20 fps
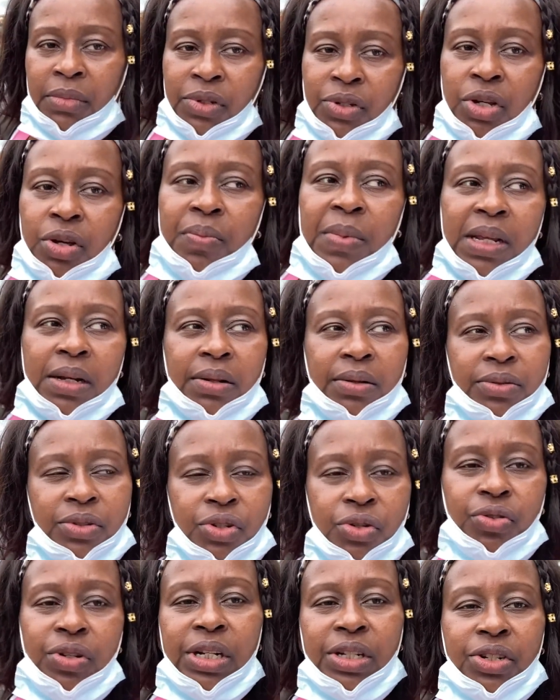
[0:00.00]
So middle
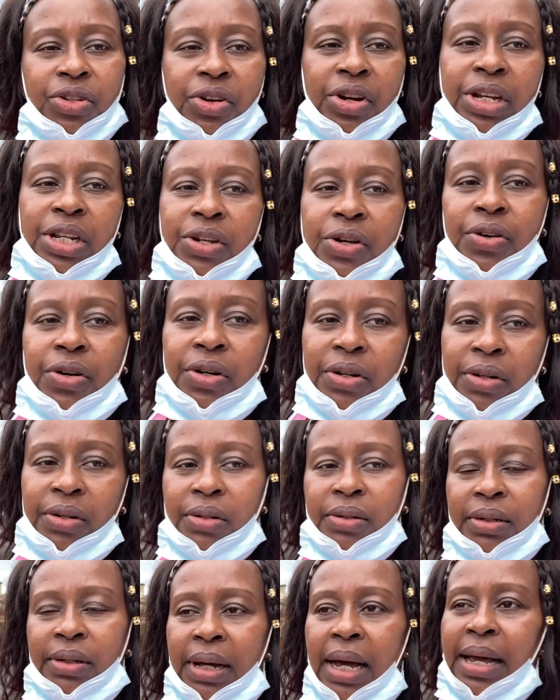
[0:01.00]
June, it's already gone.
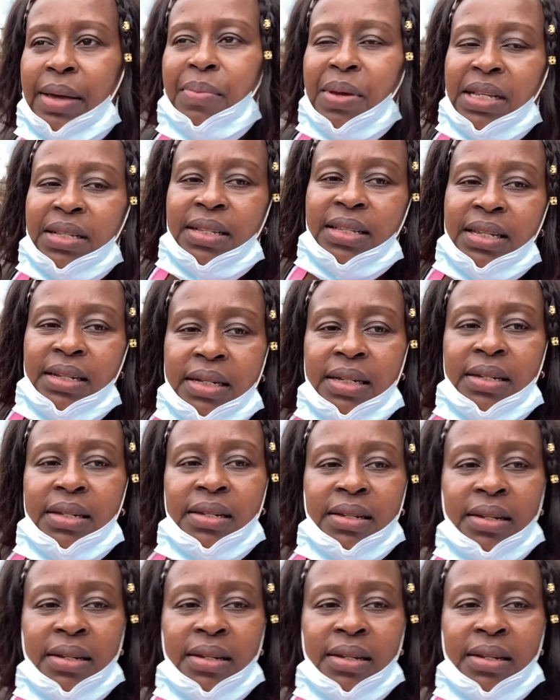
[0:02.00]
I missed it.